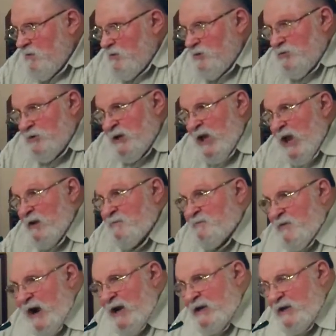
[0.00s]
You can't
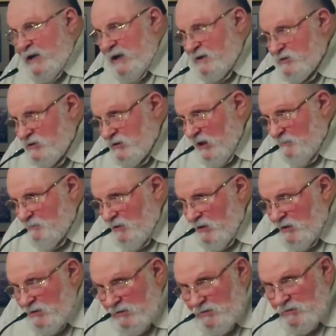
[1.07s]
fight against
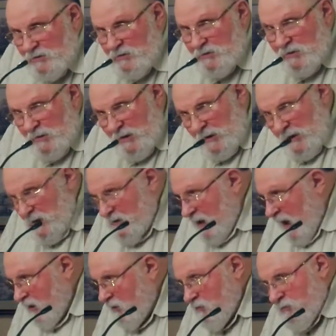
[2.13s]
something
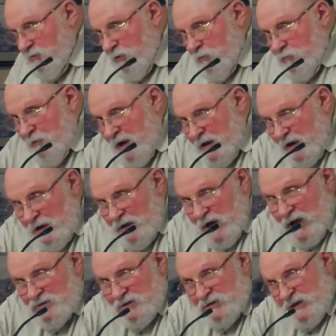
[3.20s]
that you don't
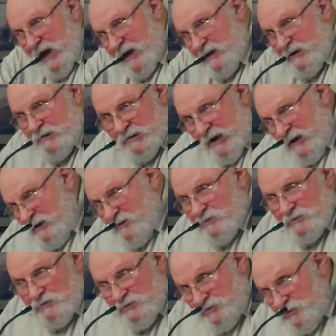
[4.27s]
recognize as
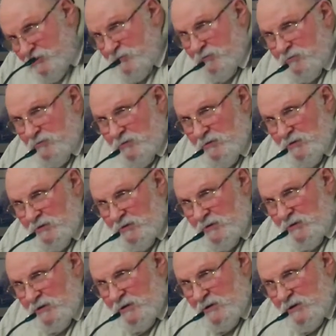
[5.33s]
antithetical to you. Yeah, right,
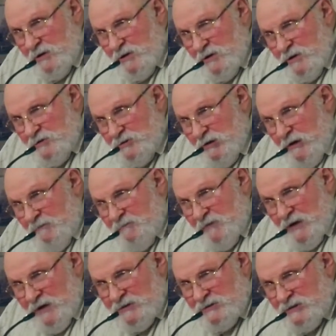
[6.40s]
yeah. So it
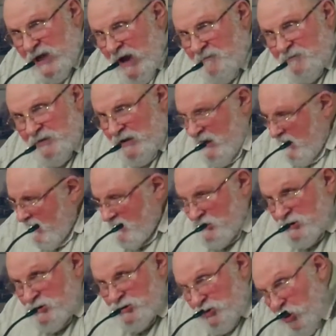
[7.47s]
philosophically is
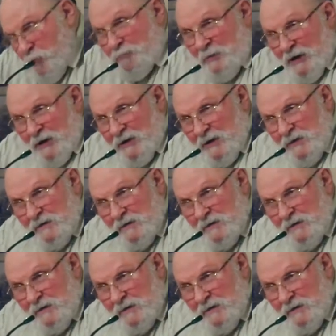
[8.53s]
stupid.